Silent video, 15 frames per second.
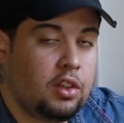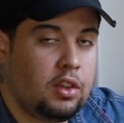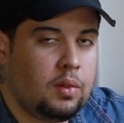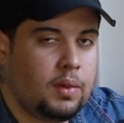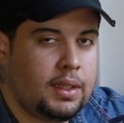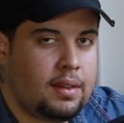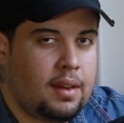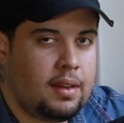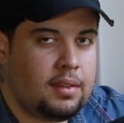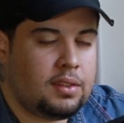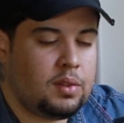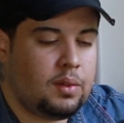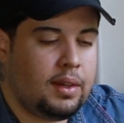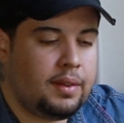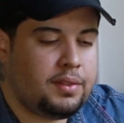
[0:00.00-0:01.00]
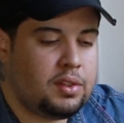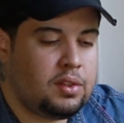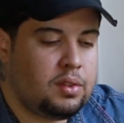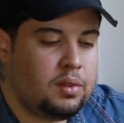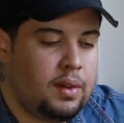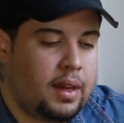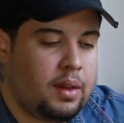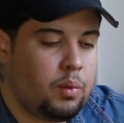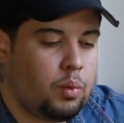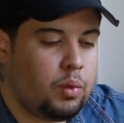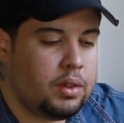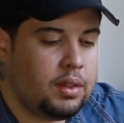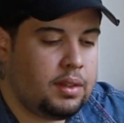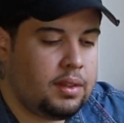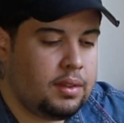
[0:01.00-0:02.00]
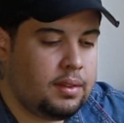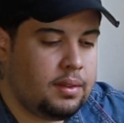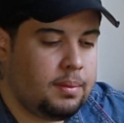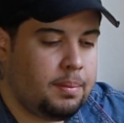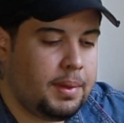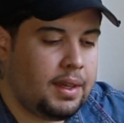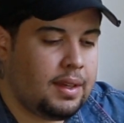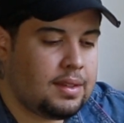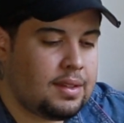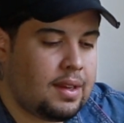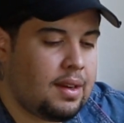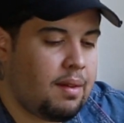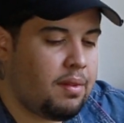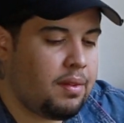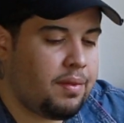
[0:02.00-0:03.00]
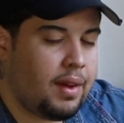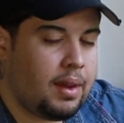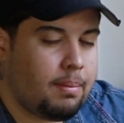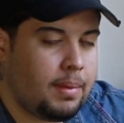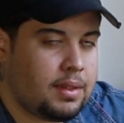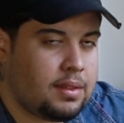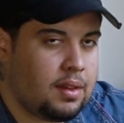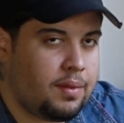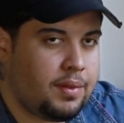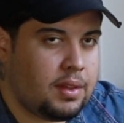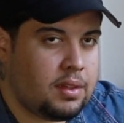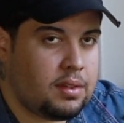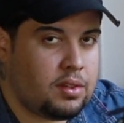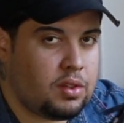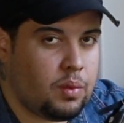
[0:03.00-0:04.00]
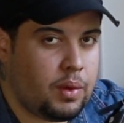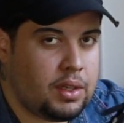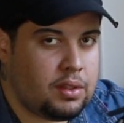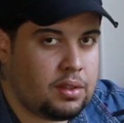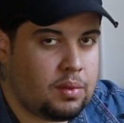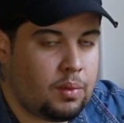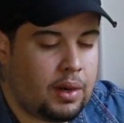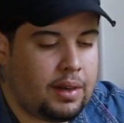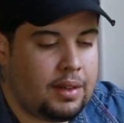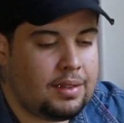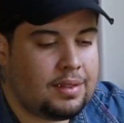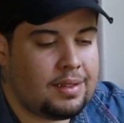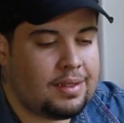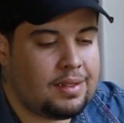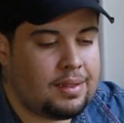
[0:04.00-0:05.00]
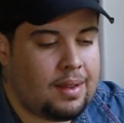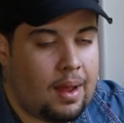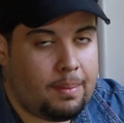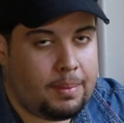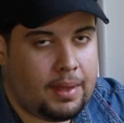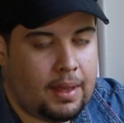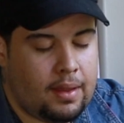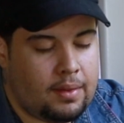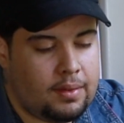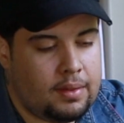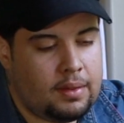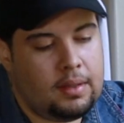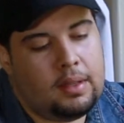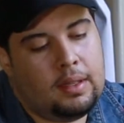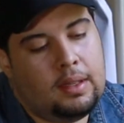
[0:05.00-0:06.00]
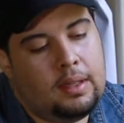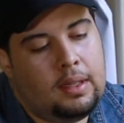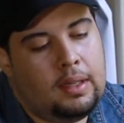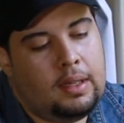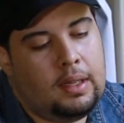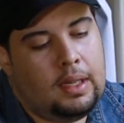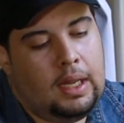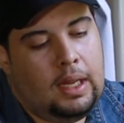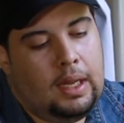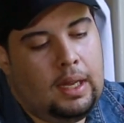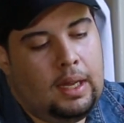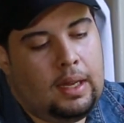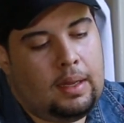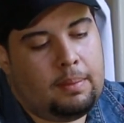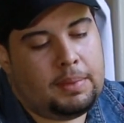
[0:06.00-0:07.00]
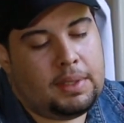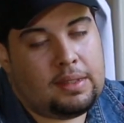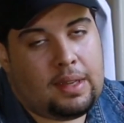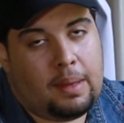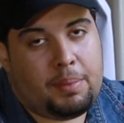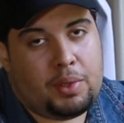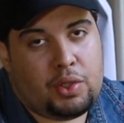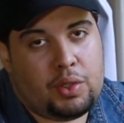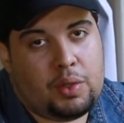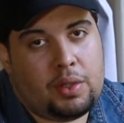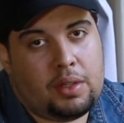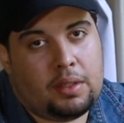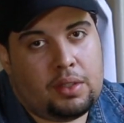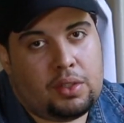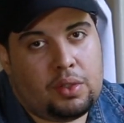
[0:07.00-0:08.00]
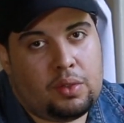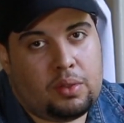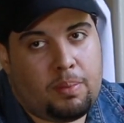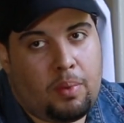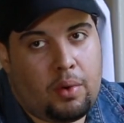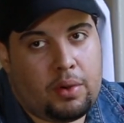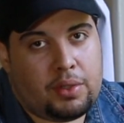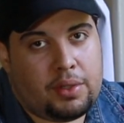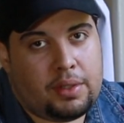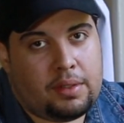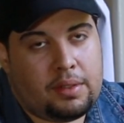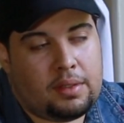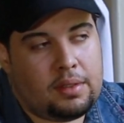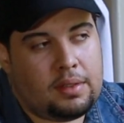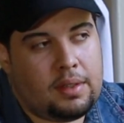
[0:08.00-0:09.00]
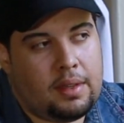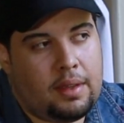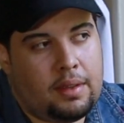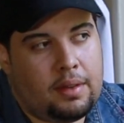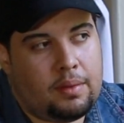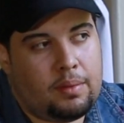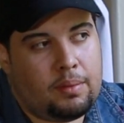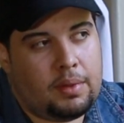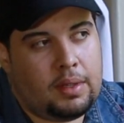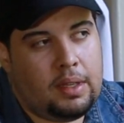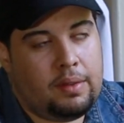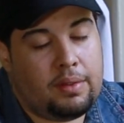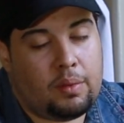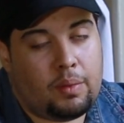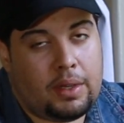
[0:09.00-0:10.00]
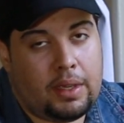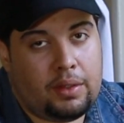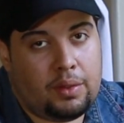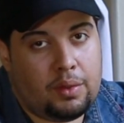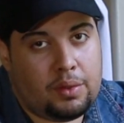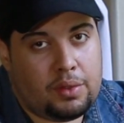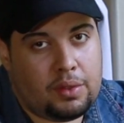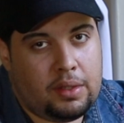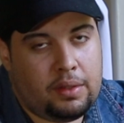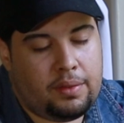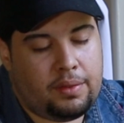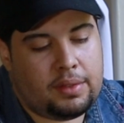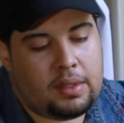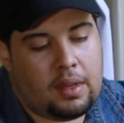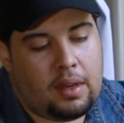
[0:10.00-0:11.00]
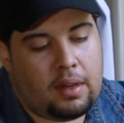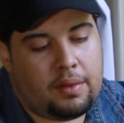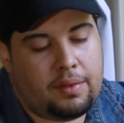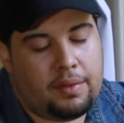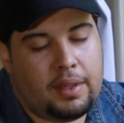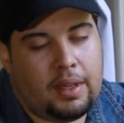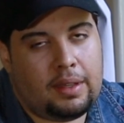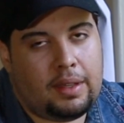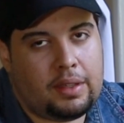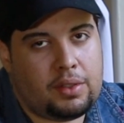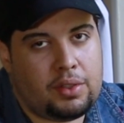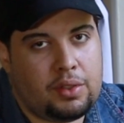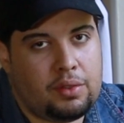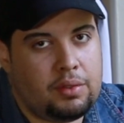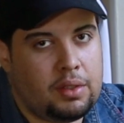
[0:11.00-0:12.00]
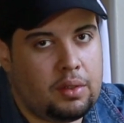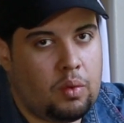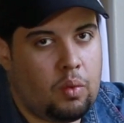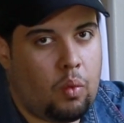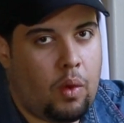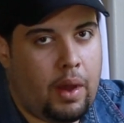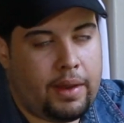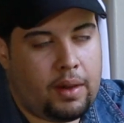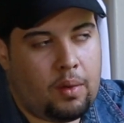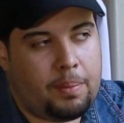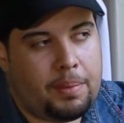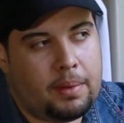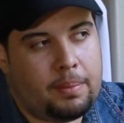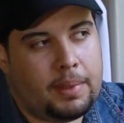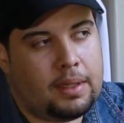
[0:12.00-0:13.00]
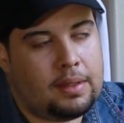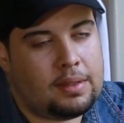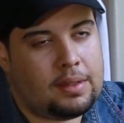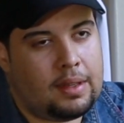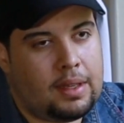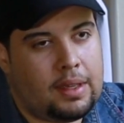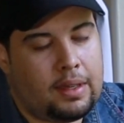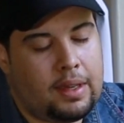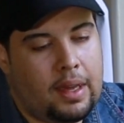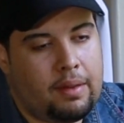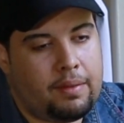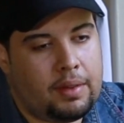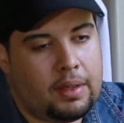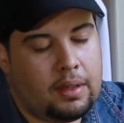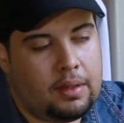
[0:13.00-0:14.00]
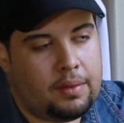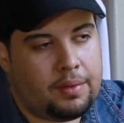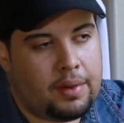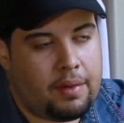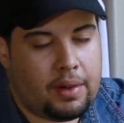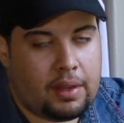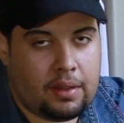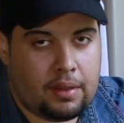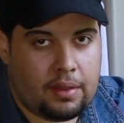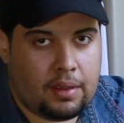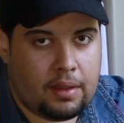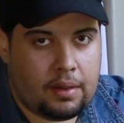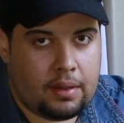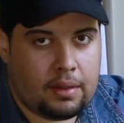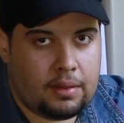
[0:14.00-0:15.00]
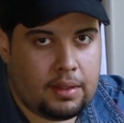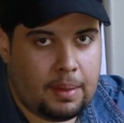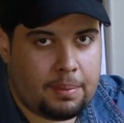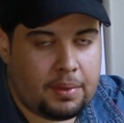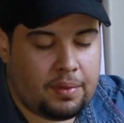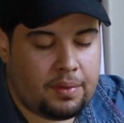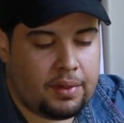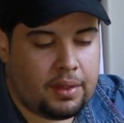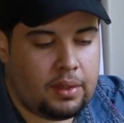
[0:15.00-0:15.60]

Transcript: glue it onto f2, I would, because I never find myself in a situation where I need to stop down. The type of shooter that shoots portraits, and even when I do shoot photography, I like shooting wide open because I like having a very thin depth of